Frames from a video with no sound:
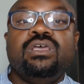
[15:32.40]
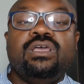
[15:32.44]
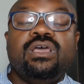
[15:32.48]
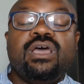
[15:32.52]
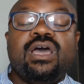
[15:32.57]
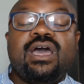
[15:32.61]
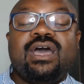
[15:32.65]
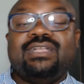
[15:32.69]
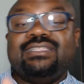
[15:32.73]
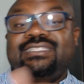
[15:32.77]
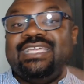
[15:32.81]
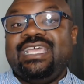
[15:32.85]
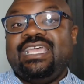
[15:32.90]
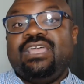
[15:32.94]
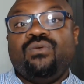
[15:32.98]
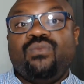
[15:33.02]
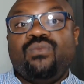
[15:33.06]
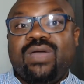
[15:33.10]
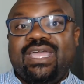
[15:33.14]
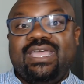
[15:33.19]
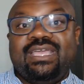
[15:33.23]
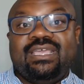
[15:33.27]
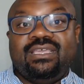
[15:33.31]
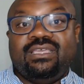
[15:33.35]
uh, take
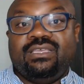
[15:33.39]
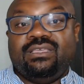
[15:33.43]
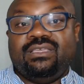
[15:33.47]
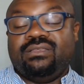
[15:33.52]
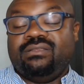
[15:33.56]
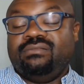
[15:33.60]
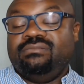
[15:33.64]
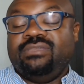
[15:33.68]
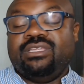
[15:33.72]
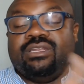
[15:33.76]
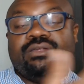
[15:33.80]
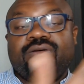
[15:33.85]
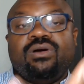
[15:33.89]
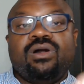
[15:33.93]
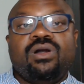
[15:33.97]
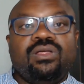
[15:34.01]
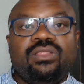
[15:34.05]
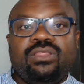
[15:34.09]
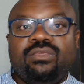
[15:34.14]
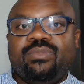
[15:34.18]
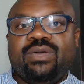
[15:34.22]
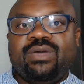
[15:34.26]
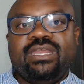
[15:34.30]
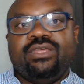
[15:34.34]
away, you know, all
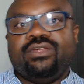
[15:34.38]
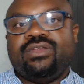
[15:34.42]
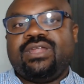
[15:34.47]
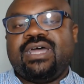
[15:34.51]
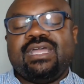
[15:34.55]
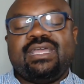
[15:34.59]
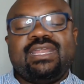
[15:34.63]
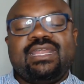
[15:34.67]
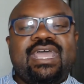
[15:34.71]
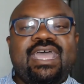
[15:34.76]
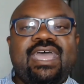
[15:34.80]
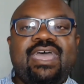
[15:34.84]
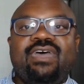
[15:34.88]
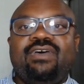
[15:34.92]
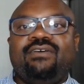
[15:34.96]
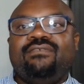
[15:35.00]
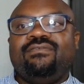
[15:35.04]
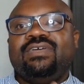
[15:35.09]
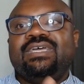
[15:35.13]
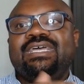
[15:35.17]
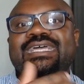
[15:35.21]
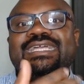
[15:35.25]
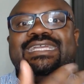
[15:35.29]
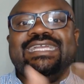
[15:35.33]
the money. You're not going to
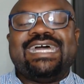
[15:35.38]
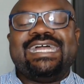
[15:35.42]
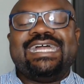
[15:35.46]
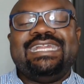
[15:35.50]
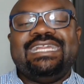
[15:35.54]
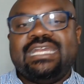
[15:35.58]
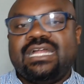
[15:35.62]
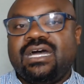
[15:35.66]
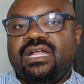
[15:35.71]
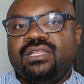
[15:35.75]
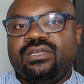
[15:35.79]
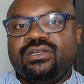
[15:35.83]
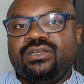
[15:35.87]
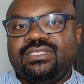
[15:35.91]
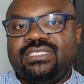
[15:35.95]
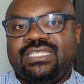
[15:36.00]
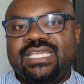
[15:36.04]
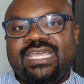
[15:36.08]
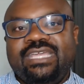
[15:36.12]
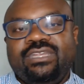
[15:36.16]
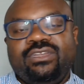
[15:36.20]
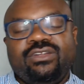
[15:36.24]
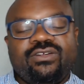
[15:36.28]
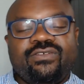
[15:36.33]
have $90
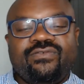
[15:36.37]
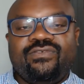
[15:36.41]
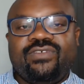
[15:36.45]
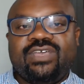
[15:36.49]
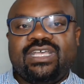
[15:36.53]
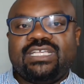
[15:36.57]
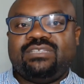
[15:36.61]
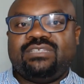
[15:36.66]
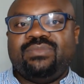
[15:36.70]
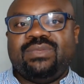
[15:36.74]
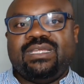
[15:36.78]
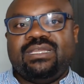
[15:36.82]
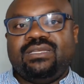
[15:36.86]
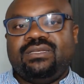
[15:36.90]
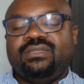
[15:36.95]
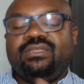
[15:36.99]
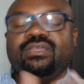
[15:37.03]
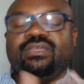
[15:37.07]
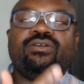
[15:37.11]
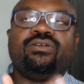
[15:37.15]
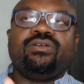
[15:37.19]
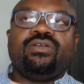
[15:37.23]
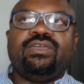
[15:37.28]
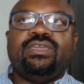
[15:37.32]
in your investment
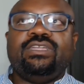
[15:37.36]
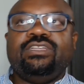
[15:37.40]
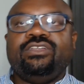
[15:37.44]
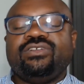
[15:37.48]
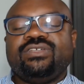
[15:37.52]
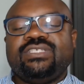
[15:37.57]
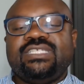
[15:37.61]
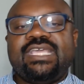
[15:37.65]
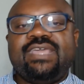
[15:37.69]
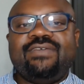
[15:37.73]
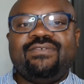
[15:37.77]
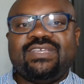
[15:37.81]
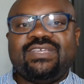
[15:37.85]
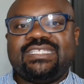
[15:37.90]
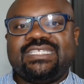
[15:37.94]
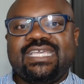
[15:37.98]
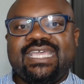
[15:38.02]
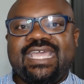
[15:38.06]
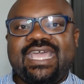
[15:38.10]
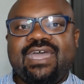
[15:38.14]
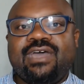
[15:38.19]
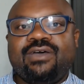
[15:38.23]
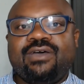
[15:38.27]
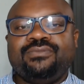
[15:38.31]
or in your savings
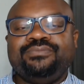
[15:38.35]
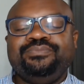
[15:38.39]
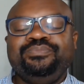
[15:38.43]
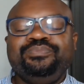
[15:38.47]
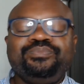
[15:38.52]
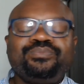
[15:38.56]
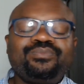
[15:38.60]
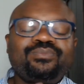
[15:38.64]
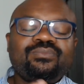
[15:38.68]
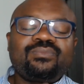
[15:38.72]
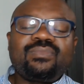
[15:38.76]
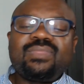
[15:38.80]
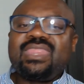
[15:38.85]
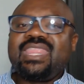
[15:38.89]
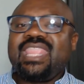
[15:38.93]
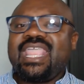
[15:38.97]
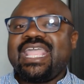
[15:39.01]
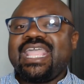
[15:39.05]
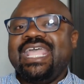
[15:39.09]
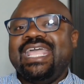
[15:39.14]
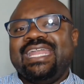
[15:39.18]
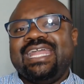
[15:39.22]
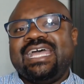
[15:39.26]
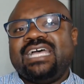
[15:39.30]
account.
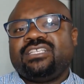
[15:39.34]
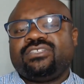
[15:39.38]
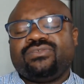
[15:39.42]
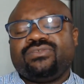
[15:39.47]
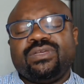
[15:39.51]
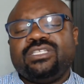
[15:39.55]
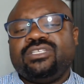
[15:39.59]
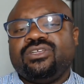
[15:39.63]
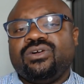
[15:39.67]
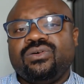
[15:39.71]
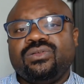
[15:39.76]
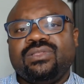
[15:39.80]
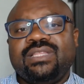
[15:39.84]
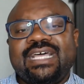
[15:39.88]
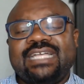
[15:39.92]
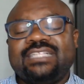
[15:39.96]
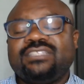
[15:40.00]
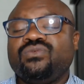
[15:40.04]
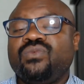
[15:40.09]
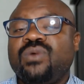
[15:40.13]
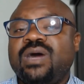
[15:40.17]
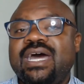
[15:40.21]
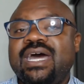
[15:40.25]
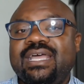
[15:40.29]
And as a result, that's
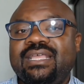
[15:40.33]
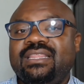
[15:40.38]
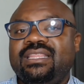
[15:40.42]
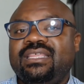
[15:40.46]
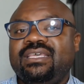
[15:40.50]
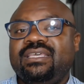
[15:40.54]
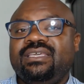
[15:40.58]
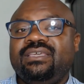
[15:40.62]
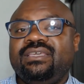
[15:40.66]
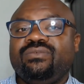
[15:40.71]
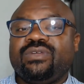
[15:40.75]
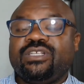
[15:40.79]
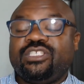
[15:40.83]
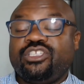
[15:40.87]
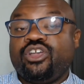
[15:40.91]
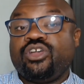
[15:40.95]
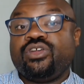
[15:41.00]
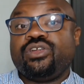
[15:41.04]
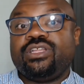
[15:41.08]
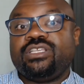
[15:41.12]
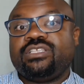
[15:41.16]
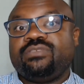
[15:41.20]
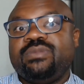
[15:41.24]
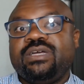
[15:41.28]
why the
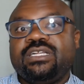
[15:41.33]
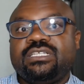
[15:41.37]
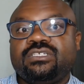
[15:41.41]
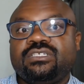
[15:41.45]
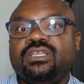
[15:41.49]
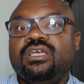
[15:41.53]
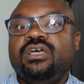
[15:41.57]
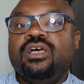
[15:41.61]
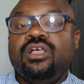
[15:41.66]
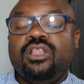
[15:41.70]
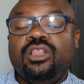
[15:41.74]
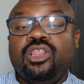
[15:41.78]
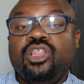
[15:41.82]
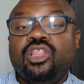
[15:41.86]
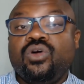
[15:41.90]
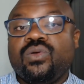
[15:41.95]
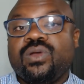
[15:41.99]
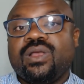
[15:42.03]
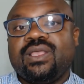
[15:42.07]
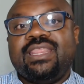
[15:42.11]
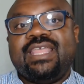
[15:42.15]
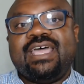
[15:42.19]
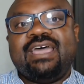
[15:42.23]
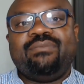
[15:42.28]
return is much
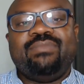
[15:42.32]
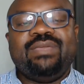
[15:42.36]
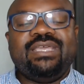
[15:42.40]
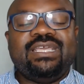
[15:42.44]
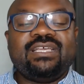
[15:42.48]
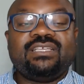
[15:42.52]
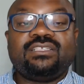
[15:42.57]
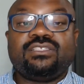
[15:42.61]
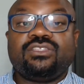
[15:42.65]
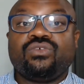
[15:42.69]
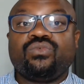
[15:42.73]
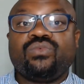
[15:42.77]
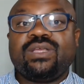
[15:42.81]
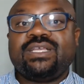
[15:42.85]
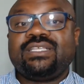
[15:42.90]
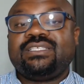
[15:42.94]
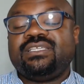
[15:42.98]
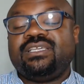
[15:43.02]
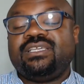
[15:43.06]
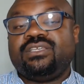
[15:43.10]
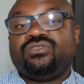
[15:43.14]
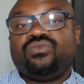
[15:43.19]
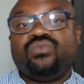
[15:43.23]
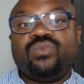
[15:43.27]
lower on that because the risk
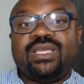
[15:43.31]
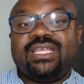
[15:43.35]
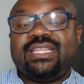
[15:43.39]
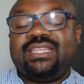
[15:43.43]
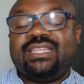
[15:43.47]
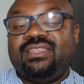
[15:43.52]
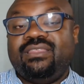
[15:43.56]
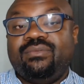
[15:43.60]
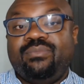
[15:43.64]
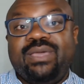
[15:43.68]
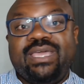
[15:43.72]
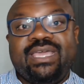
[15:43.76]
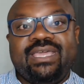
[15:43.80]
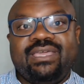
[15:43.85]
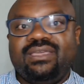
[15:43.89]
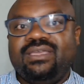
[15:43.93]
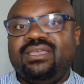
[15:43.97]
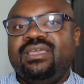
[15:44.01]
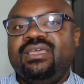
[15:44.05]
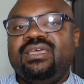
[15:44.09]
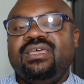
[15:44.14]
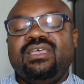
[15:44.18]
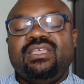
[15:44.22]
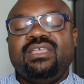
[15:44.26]
is with the bank.
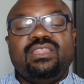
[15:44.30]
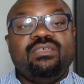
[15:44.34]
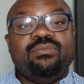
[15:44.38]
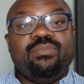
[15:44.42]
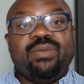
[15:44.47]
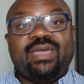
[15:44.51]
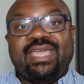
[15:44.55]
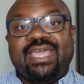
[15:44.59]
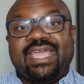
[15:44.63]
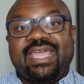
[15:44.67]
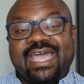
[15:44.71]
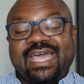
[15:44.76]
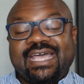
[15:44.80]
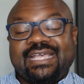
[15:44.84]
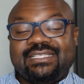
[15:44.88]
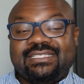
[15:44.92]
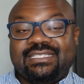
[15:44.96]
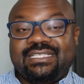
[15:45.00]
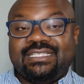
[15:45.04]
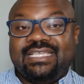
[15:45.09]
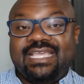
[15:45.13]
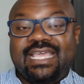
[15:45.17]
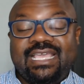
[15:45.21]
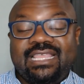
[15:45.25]
The bank has to
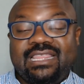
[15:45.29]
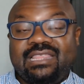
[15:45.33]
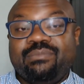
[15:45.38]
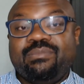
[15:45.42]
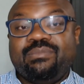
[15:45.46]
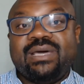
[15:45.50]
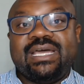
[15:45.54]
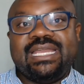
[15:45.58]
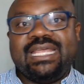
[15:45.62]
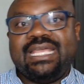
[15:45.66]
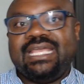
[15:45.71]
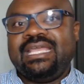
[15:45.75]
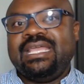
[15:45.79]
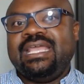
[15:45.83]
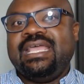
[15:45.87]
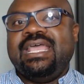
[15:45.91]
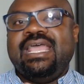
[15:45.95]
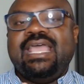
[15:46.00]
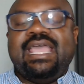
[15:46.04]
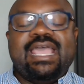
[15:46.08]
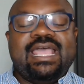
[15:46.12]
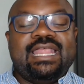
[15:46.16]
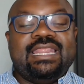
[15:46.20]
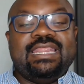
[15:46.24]
take the money
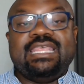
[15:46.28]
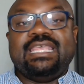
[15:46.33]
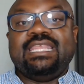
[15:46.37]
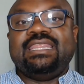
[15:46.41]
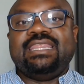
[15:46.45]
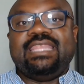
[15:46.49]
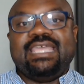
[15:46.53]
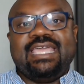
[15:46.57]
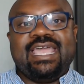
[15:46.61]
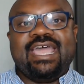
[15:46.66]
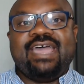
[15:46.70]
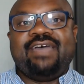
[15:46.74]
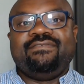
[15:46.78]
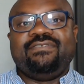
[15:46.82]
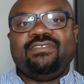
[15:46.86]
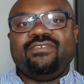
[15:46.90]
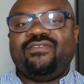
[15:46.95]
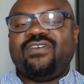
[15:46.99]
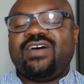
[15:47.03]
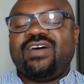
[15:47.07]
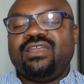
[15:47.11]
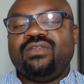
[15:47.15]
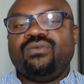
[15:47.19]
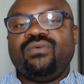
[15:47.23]
and then they have to
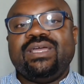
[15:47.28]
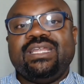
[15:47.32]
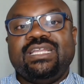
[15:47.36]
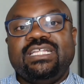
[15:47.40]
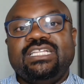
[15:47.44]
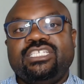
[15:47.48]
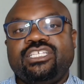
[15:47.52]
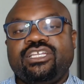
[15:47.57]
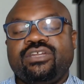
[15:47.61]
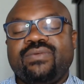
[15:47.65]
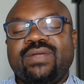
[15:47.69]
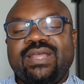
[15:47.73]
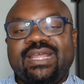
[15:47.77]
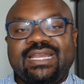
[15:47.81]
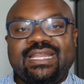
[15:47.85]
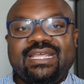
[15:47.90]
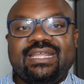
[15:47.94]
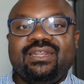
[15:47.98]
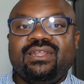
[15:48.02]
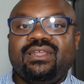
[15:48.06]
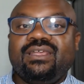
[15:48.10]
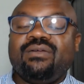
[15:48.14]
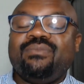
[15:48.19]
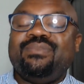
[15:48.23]
find a way to generate an
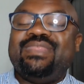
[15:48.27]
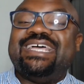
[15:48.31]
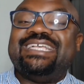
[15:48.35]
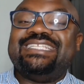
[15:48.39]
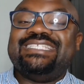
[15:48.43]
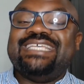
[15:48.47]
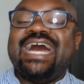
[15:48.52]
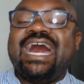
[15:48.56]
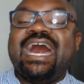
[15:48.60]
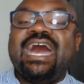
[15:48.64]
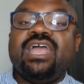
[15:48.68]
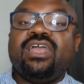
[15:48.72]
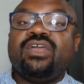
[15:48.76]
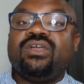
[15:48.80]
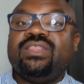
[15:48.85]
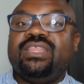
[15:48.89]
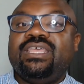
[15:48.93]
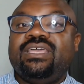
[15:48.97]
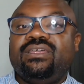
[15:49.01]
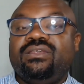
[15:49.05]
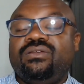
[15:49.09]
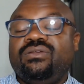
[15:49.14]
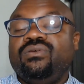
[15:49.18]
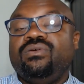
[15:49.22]
income that's higher
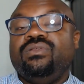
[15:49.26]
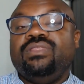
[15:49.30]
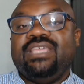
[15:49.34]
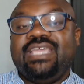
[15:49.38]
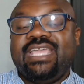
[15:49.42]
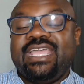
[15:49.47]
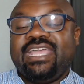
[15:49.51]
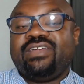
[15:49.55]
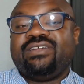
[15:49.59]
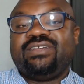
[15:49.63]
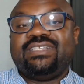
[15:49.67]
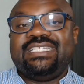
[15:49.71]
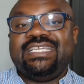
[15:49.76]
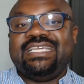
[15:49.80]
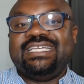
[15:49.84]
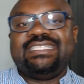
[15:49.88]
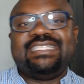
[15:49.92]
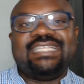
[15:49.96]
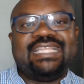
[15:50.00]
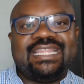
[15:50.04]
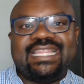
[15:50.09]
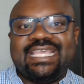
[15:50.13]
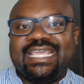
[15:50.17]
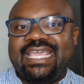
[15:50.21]
than the guarantees
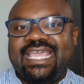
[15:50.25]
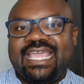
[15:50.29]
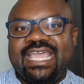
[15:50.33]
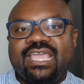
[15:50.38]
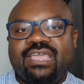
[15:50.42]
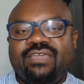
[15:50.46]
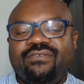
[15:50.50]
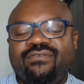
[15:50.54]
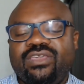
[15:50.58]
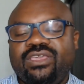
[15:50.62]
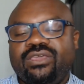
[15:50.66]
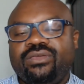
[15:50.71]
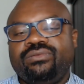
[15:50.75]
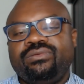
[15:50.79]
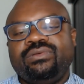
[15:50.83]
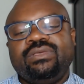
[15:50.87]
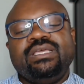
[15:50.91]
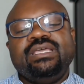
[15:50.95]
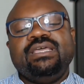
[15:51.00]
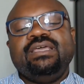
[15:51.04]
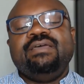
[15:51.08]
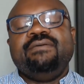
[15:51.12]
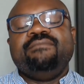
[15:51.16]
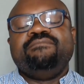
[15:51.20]
that they gave you.
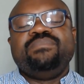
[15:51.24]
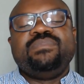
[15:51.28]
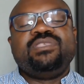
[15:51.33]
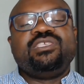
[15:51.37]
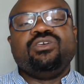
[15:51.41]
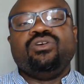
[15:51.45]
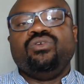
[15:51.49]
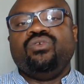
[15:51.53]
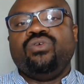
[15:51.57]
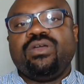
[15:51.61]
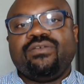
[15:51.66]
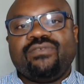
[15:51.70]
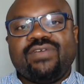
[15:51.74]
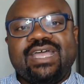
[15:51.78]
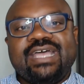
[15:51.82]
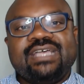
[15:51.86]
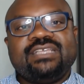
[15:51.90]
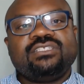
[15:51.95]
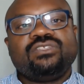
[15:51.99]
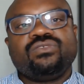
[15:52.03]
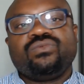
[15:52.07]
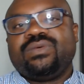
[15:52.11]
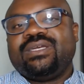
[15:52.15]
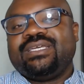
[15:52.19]
So whoever has
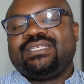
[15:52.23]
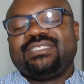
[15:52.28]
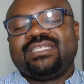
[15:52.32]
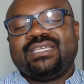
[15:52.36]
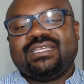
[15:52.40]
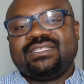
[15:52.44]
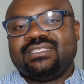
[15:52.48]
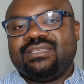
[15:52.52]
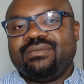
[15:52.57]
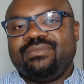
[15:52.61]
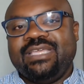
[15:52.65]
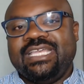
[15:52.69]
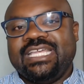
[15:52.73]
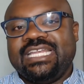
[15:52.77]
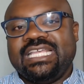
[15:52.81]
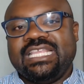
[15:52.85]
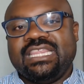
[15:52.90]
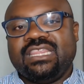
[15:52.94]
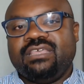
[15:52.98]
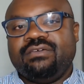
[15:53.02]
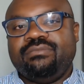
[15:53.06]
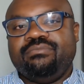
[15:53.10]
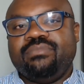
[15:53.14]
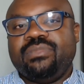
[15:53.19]
the risk ends up getting
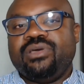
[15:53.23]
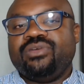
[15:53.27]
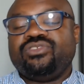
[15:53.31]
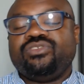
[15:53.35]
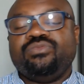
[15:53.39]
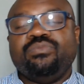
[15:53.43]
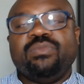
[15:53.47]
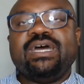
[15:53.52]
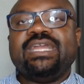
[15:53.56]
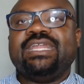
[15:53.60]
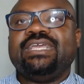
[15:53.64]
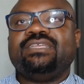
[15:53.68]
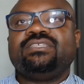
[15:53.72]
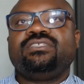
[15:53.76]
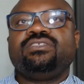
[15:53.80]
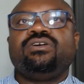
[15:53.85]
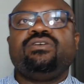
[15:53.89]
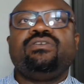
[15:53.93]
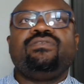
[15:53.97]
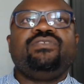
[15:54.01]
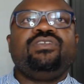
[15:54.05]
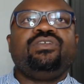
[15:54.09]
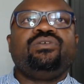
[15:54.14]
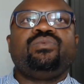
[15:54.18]
the most money. So
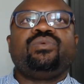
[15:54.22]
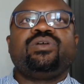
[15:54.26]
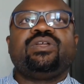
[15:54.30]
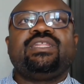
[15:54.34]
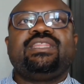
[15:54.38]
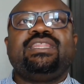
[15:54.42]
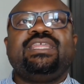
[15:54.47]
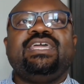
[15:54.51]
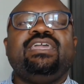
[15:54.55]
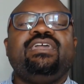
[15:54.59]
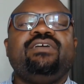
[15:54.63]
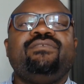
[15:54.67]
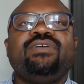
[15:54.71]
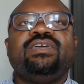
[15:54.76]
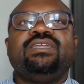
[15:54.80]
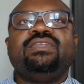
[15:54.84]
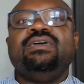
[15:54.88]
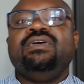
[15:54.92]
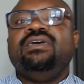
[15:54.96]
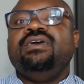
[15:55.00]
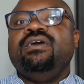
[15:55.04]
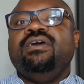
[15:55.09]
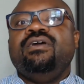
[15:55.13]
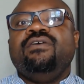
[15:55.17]
if you were to think of it
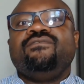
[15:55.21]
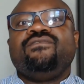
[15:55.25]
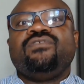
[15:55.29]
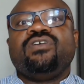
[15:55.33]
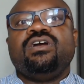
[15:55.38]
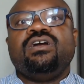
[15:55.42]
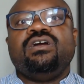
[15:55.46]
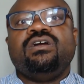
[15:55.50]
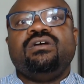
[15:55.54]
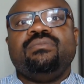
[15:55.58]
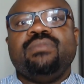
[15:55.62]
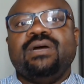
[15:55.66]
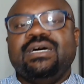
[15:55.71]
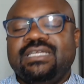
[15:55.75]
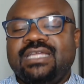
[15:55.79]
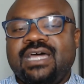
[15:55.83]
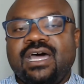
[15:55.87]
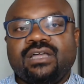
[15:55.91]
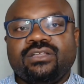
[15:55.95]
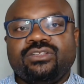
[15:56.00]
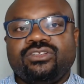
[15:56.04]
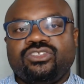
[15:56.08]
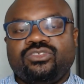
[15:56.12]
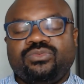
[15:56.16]
from a
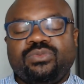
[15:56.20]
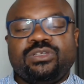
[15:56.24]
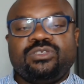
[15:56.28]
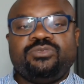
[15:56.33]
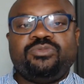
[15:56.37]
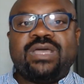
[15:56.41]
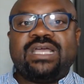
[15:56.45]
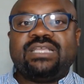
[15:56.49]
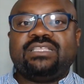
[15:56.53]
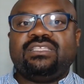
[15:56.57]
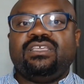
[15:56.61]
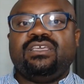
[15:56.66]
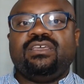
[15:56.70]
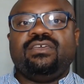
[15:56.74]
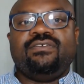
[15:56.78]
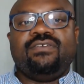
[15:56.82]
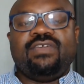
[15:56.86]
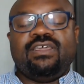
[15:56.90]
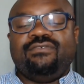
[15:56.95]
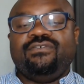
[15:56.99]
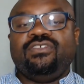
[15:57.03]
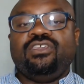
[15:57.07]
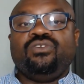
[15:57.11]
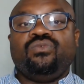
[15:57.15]
doctor's perspective,
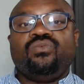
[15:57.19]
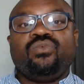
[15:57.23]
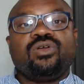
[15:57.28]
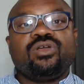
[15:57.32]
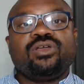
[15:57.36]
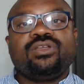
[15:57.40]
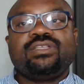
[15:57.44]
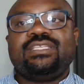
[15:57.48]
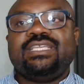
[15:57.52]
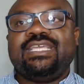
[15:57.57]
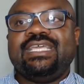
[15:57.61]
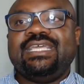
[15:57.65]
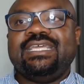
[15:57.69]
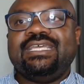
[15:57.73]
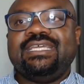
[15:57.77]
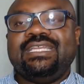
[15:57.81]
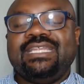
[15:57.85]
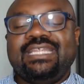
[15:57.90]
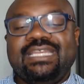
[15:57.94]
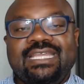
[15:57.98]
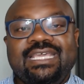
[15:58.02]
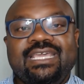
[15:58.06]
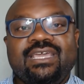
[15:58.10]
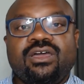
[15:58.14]
if you worked in
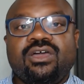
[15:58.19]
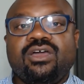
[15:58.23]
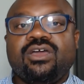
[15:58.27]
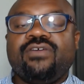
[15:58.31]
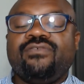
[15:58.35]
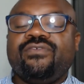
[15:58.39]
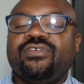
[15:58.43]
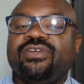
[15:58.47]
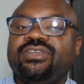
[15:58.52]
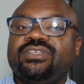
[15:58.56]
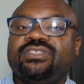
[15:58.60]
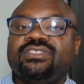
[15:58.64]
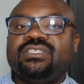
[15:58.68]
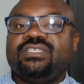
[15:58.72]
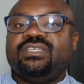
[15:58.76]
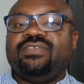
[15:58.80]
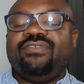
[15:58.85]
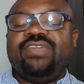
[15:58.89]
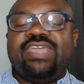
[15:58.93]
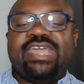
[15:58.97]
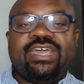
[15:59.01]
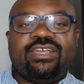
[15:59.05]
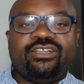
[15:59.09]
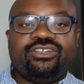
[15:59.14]
an ER versus if
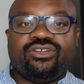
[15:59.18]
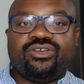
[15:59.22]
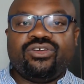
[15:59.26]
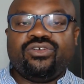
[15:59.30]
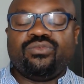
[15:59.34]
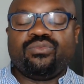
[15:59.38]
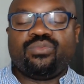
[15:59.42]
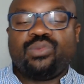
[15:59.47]
you had your own